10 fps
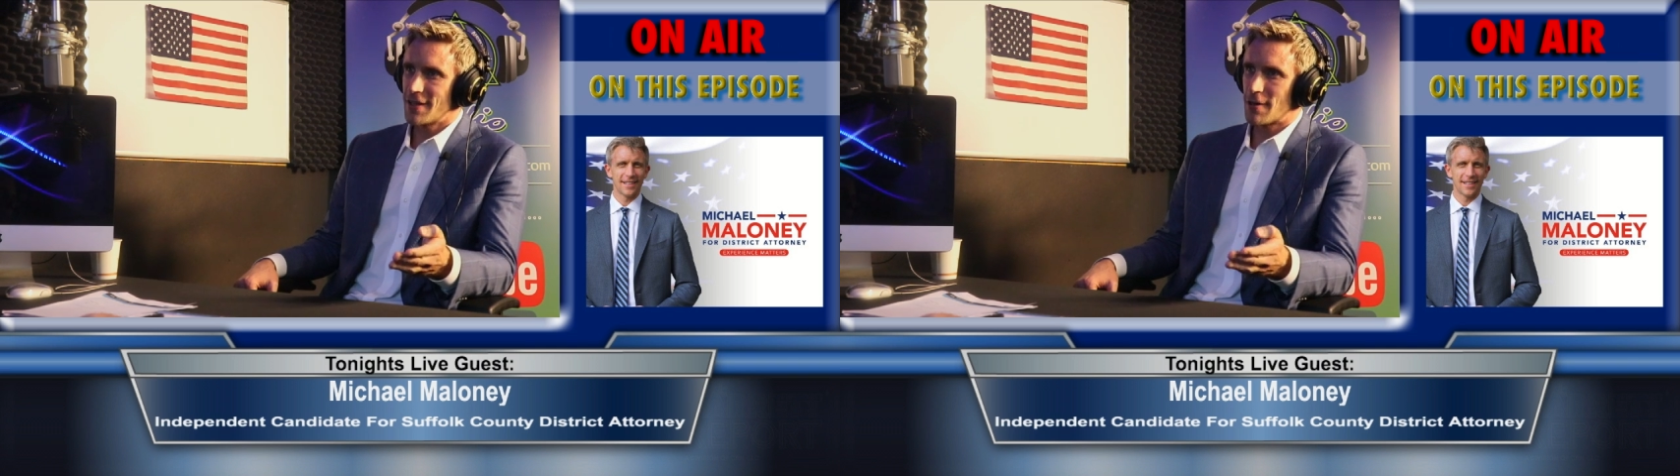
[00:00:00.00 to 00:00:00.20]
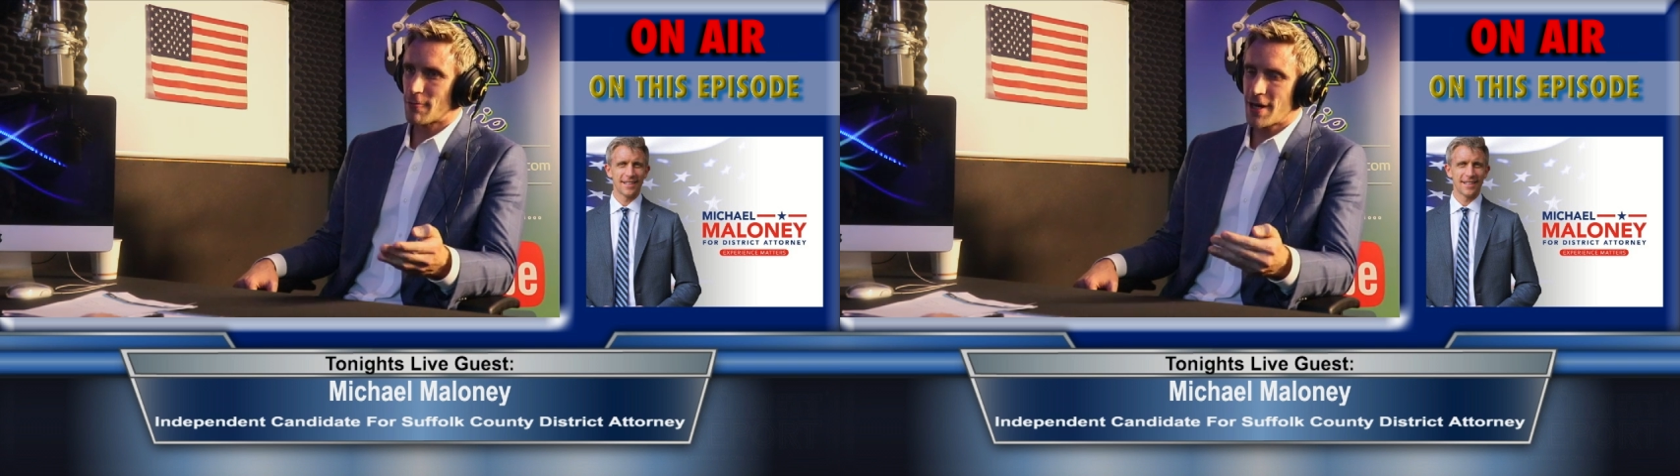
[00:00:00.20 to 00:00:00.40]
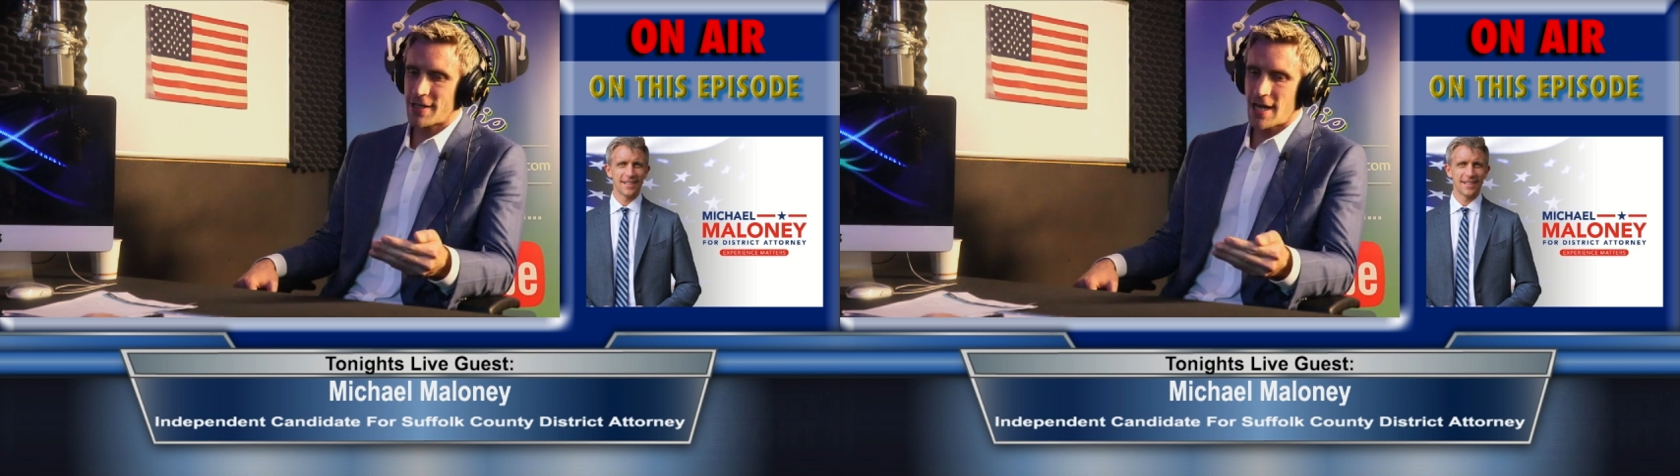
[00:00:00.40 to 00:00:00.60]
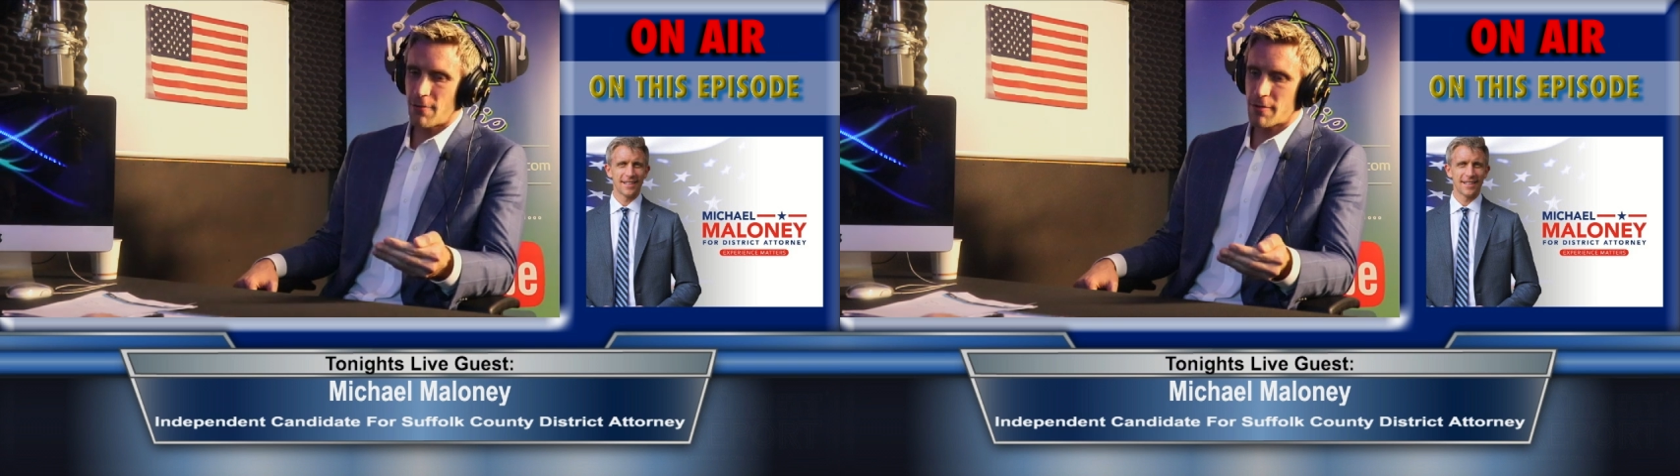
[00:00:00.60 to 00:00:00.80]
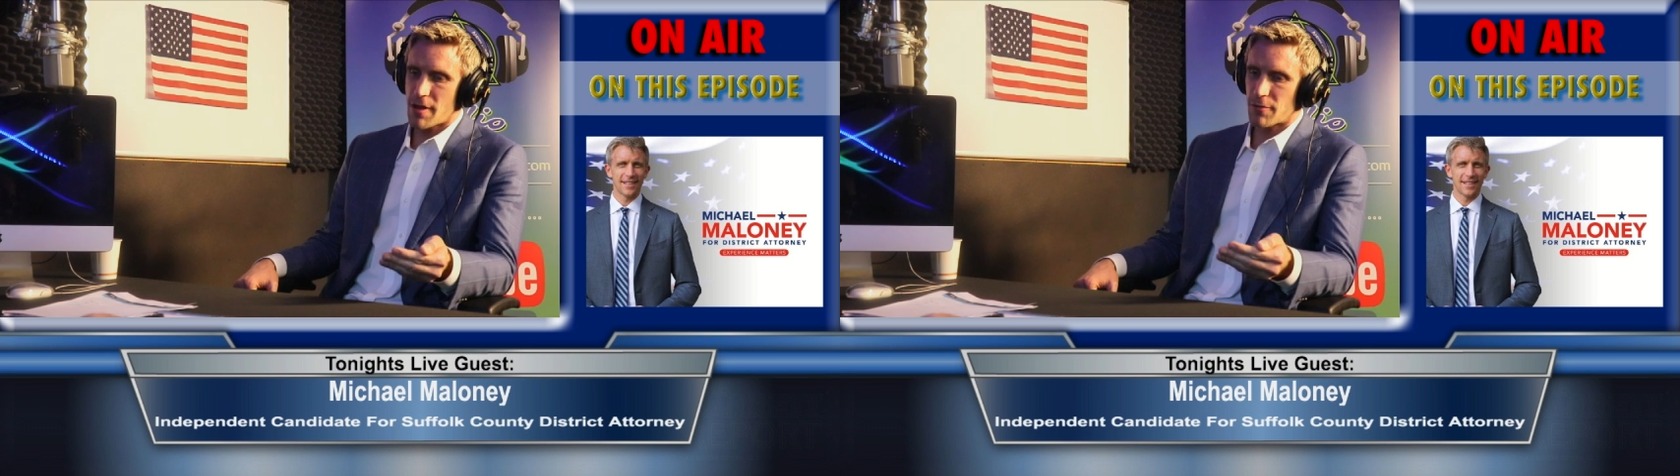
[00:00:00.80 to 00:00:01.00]
Right
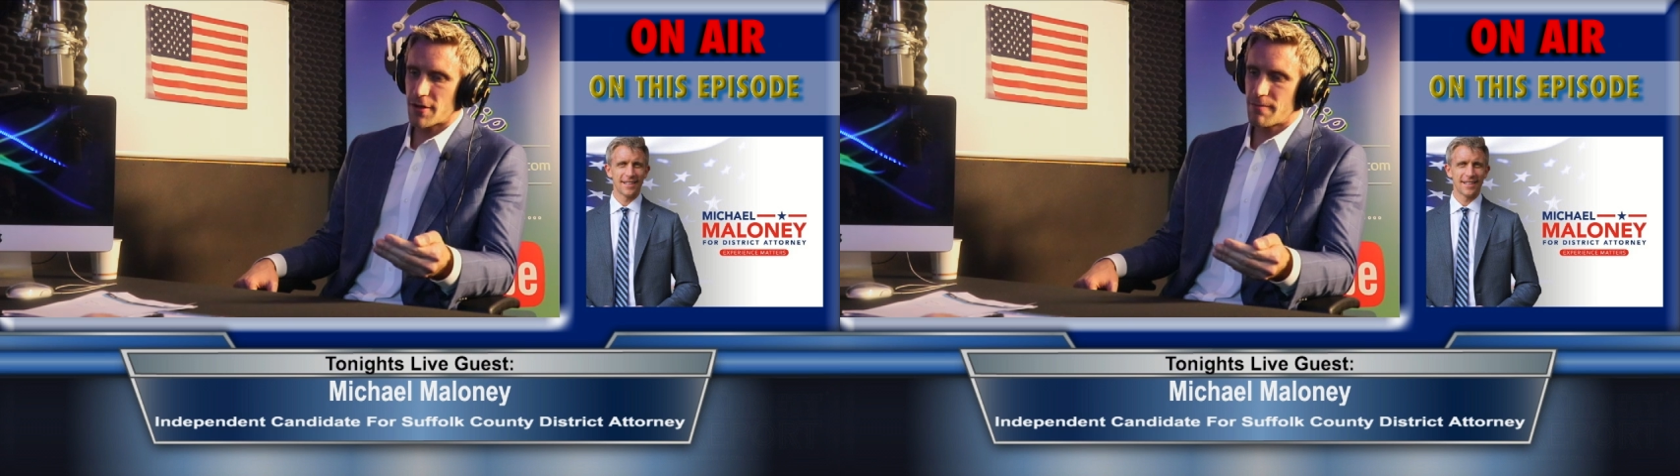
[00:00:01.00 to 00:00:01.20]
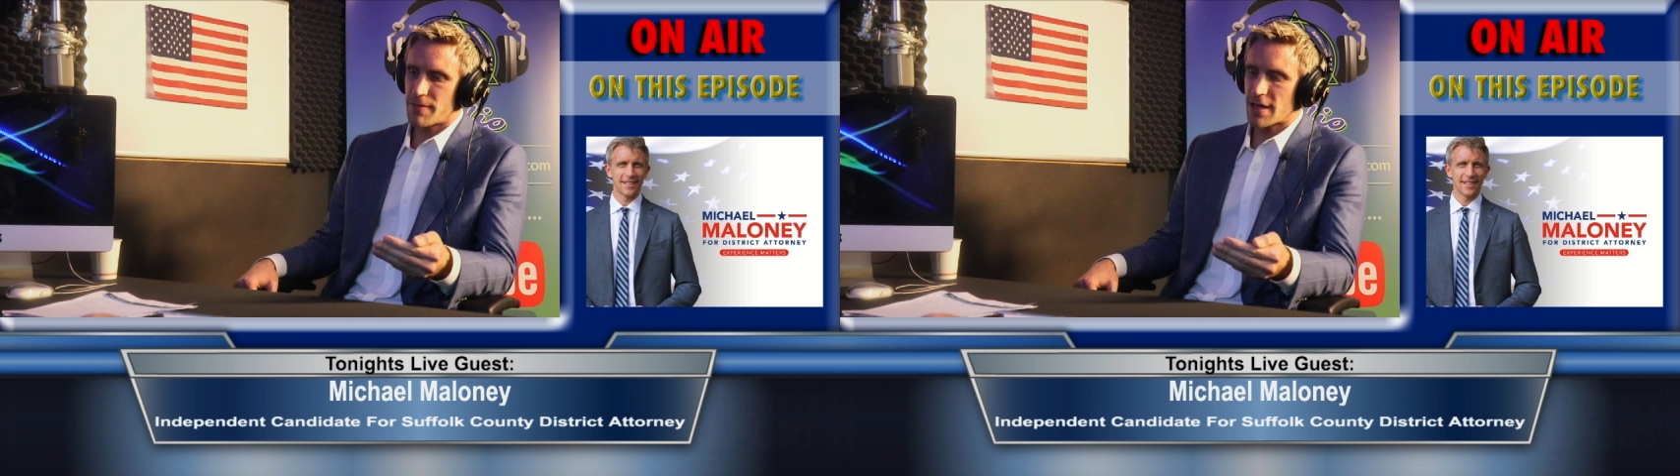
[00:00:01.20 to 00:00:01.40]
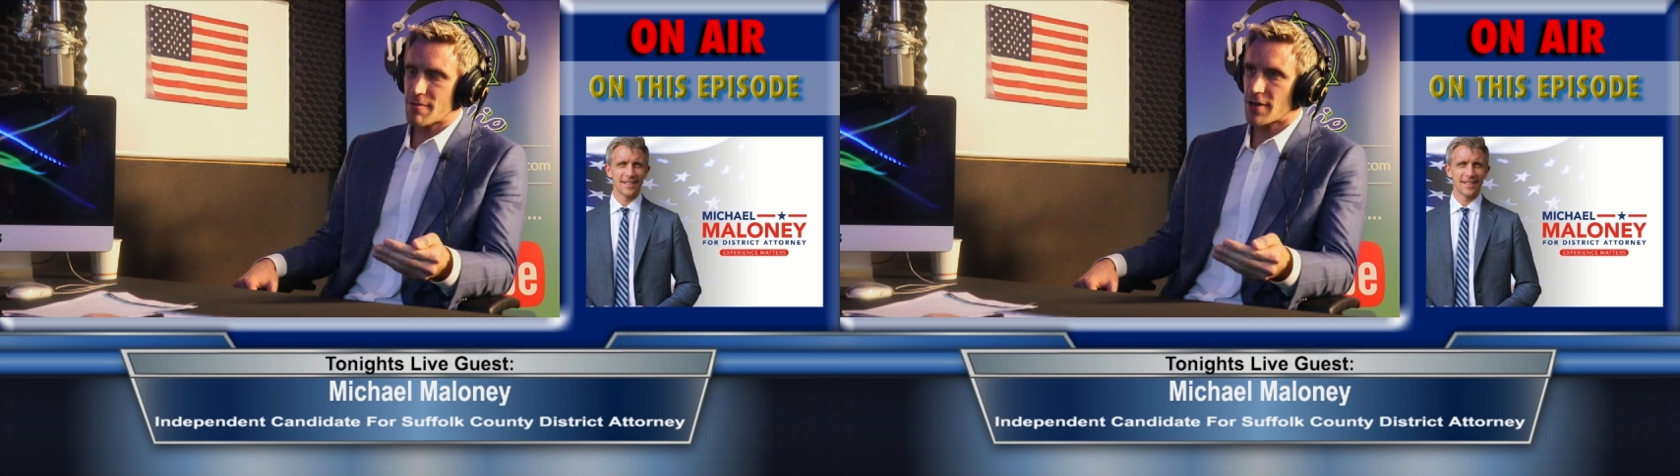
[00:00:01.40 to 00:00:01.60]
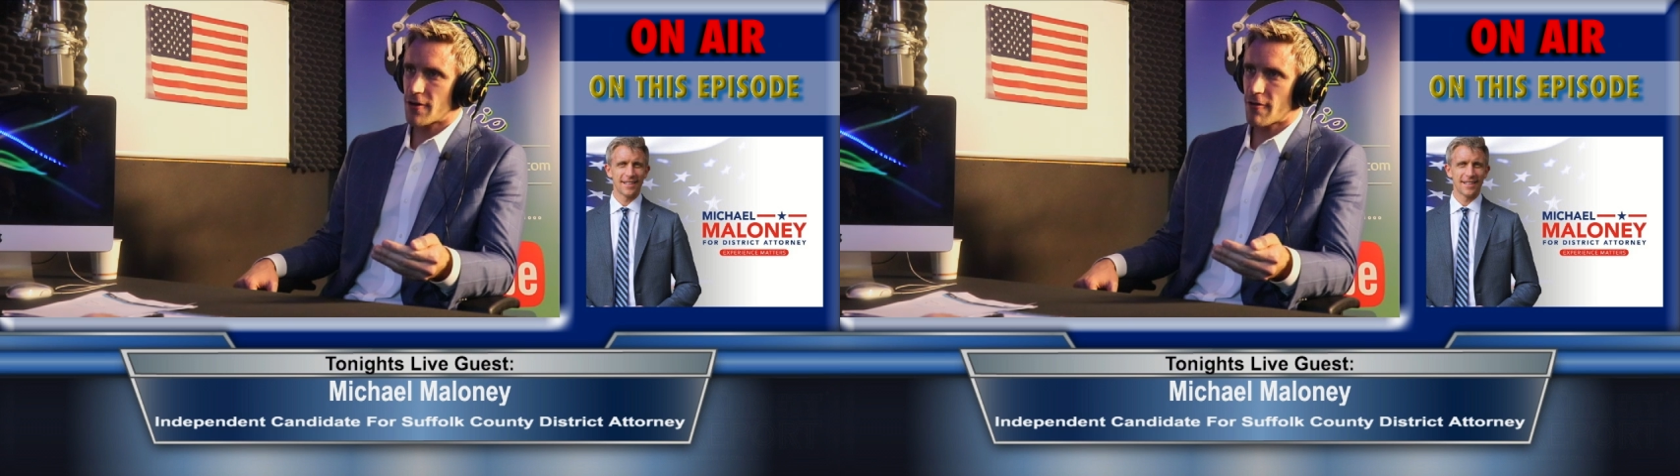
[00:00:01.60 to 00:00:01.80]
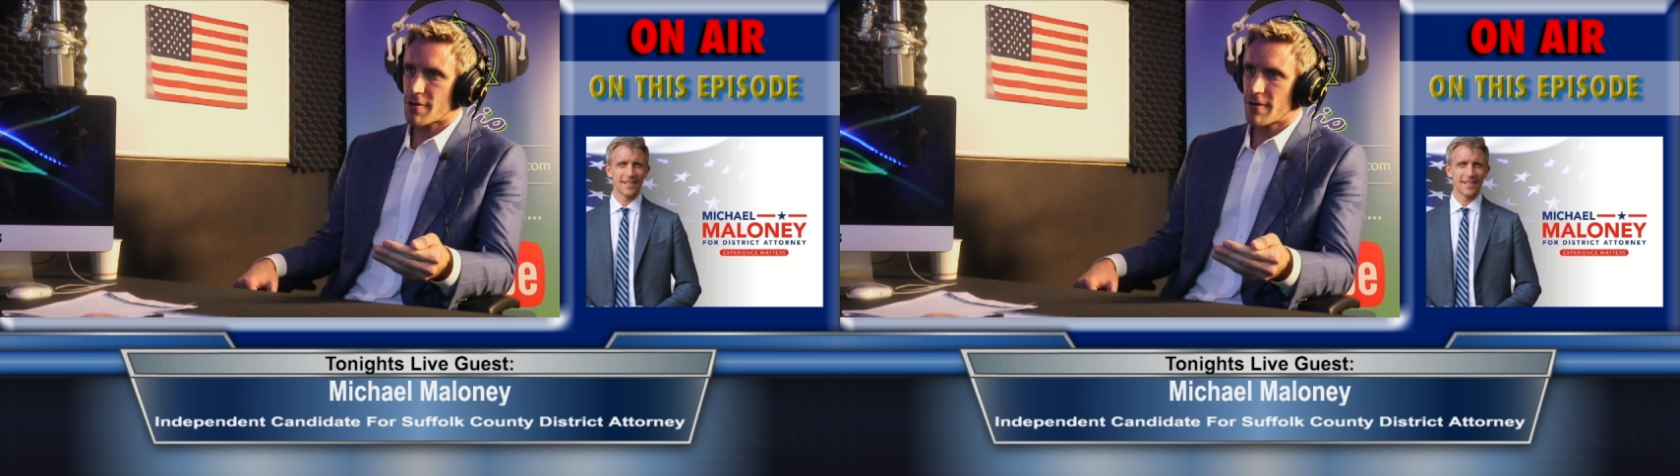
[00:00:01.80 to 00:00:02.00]
now when someone becomes
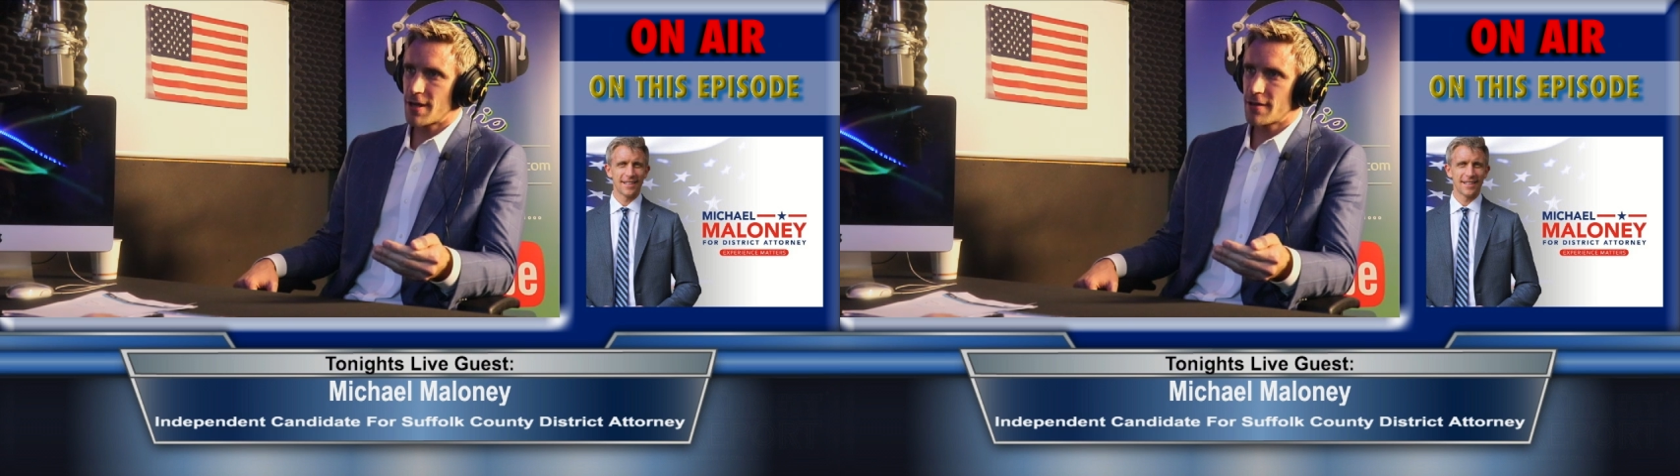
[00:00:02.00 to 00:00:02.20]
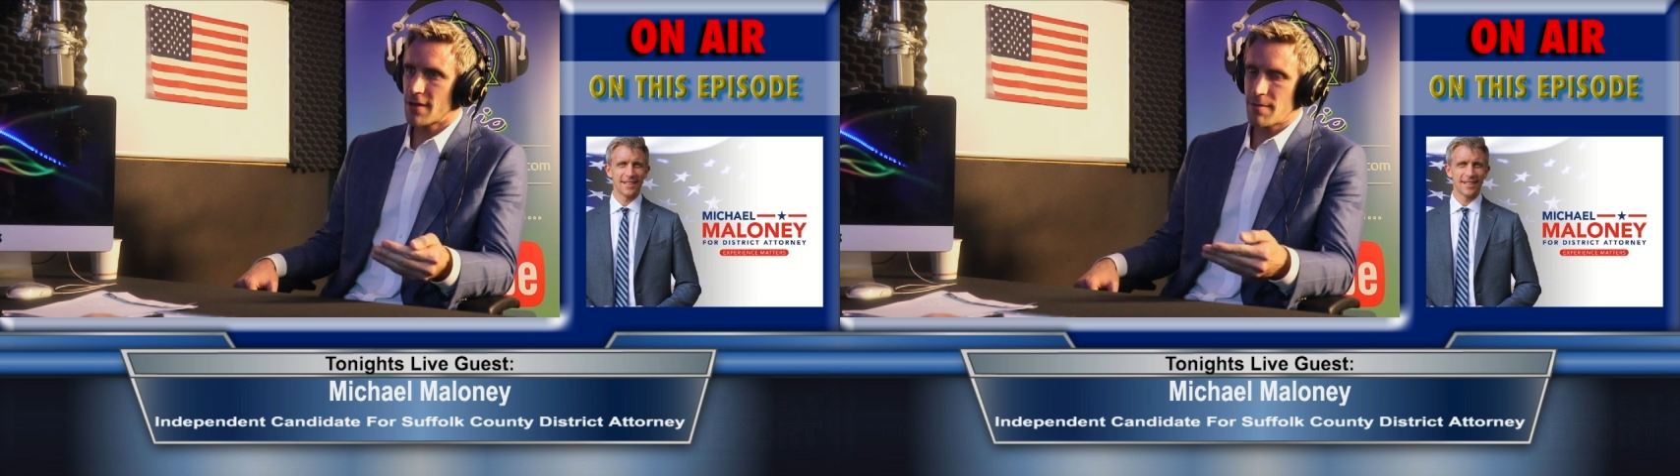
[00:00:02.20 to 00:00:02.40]
incarcerated,